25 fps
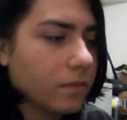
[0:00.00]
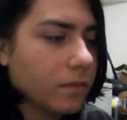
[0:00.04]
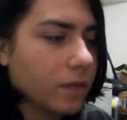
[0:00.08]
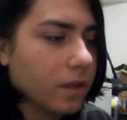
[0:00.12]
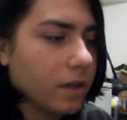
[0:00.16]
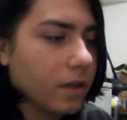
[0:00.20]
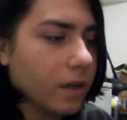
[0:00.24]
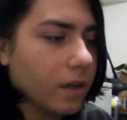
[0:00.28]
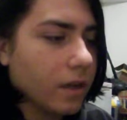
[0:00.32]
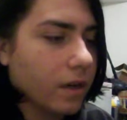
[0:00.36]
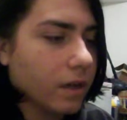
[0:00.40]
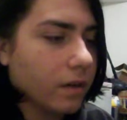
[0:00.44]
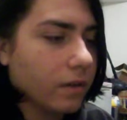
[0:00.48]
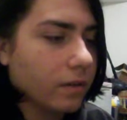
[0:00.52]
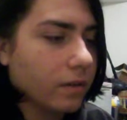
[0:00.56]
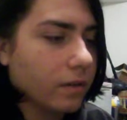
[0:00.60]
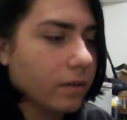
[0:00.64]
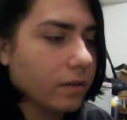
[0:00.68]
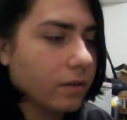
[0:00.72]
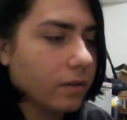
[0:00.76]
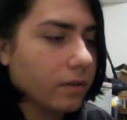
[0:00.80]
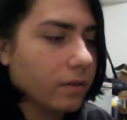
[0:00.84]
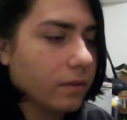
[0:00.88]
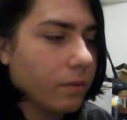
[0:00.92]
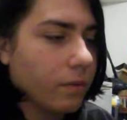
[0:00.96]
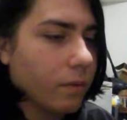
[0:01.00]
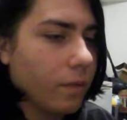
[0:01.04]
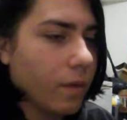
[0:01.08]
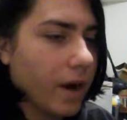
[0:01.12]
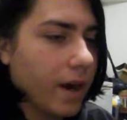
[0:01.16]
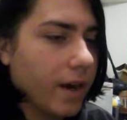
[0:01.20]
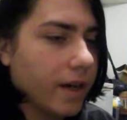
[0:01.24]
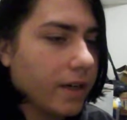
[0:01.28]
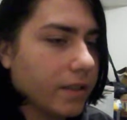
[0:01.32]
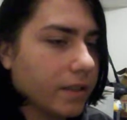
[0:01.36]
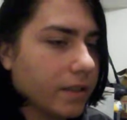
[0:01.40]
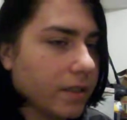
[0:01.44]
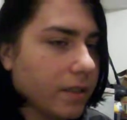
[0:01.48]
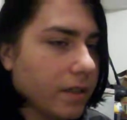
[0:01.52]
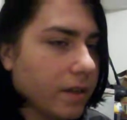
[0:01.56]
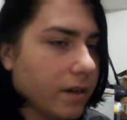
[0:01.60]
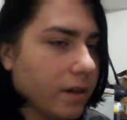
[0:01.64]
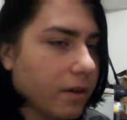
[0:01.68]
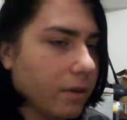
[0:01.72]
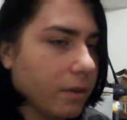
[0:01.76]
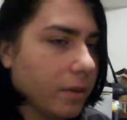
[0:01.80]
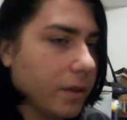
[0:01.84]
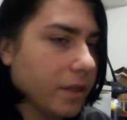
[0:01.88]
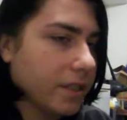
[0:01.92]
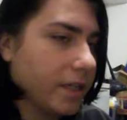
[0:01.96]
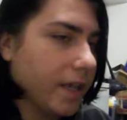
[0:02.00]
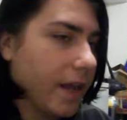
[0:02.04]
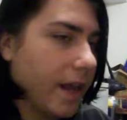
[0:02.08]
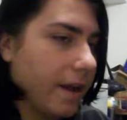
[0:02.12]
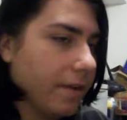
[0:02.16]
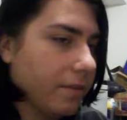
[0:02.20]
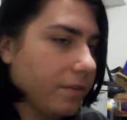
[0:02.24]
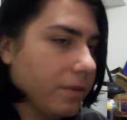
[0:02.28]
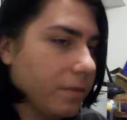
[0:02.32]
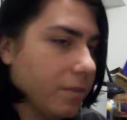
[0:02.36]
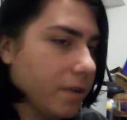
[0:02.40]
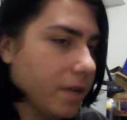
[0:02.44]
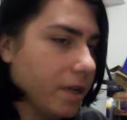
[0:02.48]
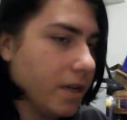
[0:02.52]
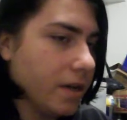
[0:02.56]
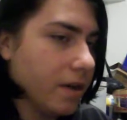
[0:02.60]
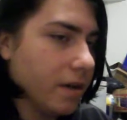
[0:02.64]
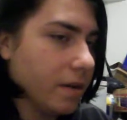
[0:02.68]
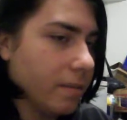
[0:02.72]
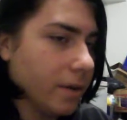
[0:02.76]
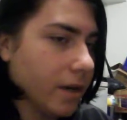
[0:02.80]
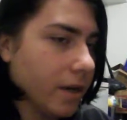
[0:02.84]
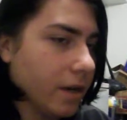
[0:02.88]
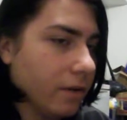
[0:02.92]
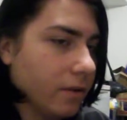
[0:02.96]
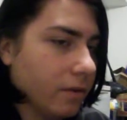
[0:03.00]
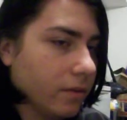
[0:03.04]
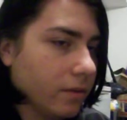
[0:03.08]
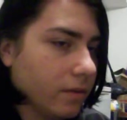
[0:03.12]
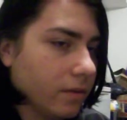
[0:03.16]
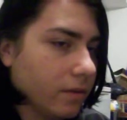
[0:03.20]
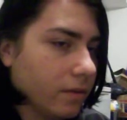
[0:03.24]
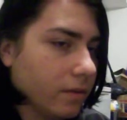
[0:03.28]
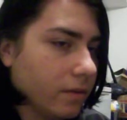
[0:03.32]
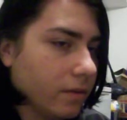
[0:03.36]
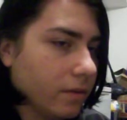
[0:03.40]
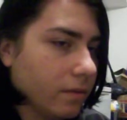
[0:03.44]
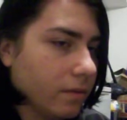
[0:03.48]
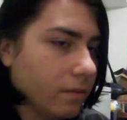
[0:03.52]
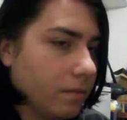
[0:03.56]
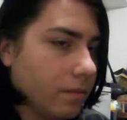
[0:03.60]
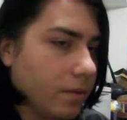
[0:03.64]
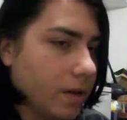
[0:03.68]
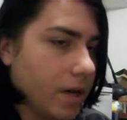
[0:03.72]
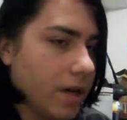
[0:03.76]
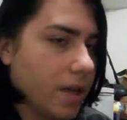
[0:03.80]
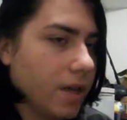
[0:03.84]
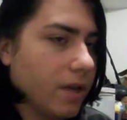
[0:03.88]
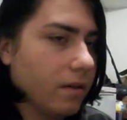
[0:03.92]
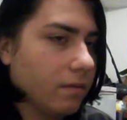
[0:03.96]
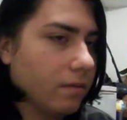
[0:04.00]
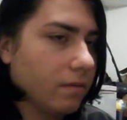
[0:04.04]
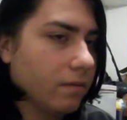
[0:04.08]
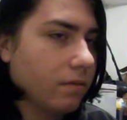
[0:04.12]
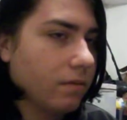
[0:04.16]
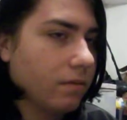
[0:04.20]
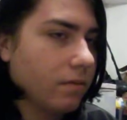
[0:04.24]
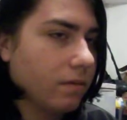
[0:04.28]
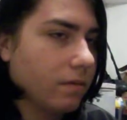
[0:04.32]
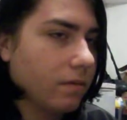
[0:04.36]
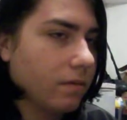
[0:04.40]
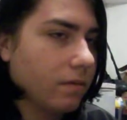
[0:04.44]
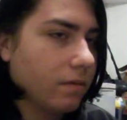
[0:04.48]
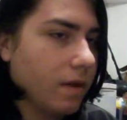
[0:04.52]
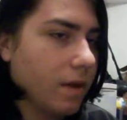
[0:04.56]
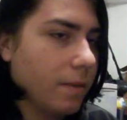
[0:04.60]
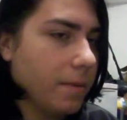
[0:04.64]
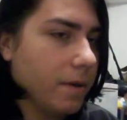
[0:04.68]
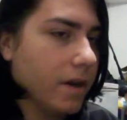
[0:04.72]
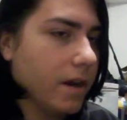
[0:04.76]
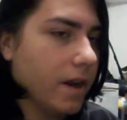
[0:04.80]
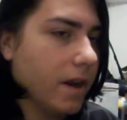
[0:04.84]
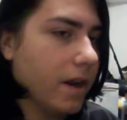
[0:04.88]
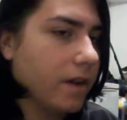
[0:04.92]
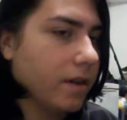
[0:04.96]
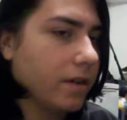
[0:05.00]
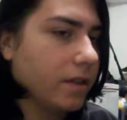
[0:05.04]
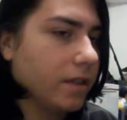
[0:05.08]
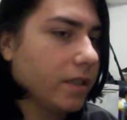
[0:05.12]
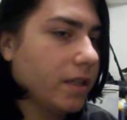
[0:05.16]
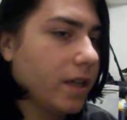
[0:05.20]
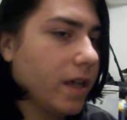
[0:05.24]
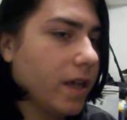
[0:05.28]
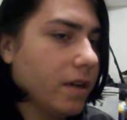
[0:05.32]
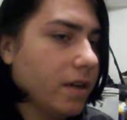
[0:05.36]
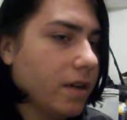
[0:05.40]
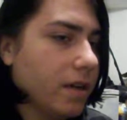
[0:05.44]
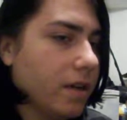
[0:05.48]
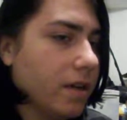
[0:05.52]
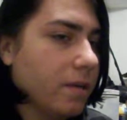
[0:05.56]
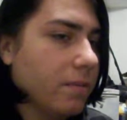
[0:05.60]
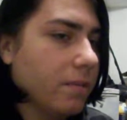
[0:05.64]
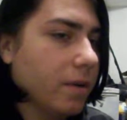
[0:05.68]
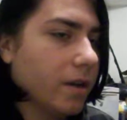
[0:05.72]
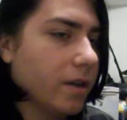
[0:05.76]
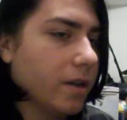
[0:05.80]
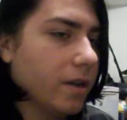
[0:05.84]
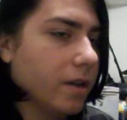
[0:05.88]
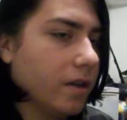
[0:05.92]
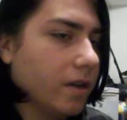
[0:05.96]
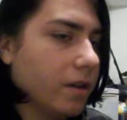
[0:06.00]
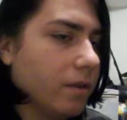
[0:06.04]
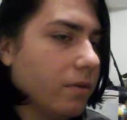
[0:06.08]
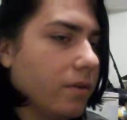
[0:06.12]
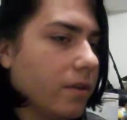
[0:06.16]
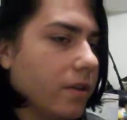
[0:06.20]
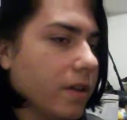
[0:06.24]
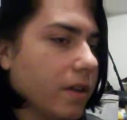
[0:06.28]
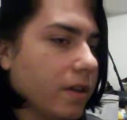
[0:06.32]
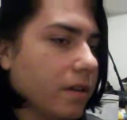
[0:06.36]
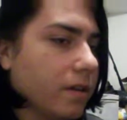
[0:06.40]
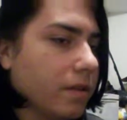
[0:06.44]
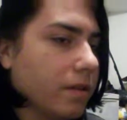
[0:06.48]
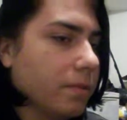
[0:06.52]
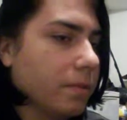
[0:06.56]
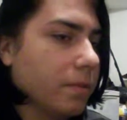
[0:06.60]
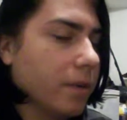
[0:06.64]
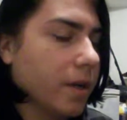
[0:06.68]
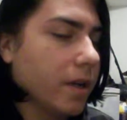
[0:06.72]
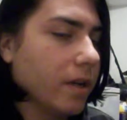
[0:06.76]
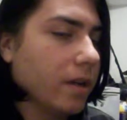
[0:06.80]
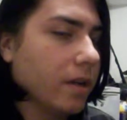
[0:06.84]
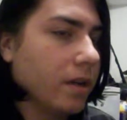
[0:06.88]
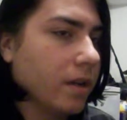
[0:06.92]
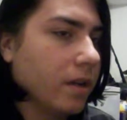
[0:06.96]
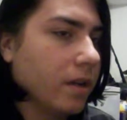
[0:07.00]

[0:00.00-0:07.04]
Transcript: Why does it always have to be about money? I mean, I understand you need money to do things, but